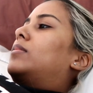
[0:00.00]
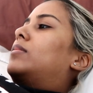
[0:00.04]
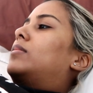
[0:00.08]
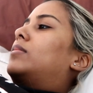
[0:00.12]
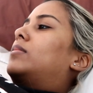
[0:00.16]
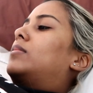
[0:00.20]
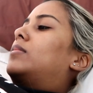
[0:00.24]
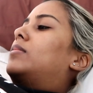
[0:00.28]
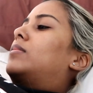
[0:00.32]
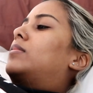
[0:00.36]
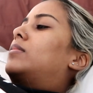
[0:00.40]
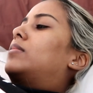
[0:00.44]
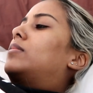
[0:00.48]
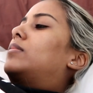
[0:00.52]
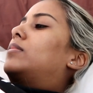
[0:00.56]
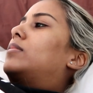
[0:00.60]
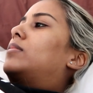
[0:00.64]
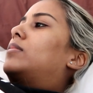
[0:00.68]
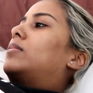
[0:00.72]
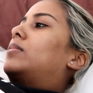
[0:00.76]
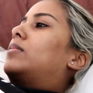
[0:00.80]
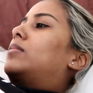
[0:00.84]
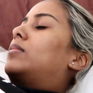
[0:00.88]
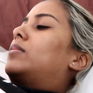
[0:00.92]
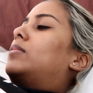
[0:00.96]

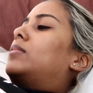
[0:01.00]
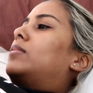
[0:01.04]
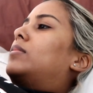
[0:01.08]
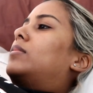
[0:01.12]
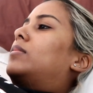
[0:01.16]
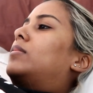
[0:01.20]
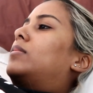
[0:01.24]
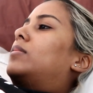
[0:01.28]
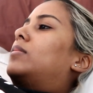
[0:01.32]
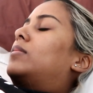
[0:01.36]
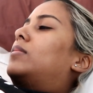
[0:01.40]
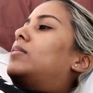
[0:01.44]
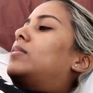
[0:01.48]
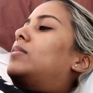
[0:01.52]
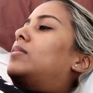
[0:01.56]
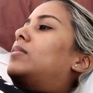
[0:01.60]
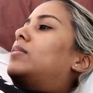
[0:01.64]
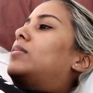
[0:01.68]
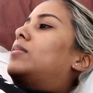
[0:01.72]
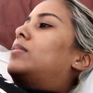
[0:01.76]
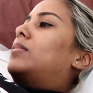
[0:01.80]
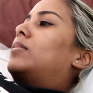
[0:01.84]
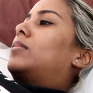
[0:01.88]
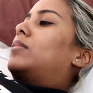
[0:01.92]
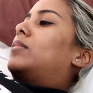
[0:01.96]

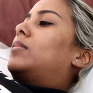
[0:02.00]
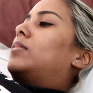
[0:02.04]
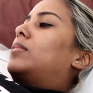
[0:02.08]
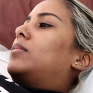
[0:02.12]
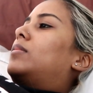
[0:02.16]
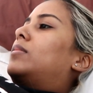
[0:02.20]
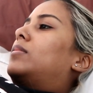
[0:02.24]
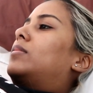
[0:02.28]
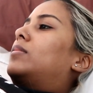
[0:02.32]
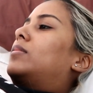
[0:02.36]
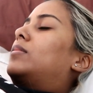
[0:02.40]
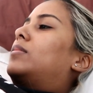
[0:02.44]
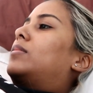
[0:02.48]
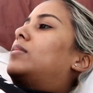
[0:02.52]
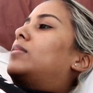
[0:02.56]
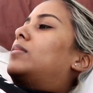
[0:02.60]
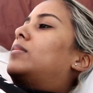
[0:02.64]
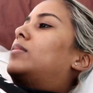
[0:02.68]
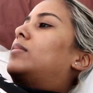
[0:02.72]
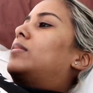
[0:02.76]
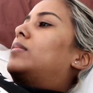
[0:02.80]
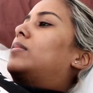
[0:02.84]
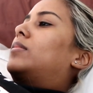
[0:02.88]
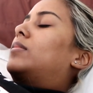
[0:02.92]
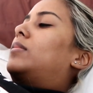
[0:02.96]

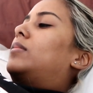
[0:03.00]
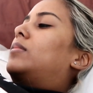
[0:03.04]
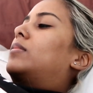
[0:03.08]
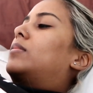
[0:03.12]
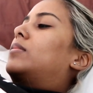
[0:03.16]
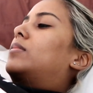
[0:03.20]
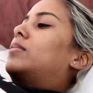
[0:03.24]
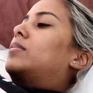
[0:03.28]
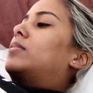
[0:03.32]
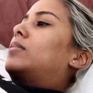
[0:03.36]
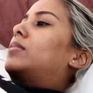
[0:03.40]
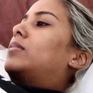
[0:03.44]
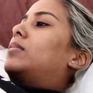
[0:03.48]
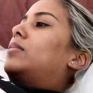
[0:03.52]
(no one is talking)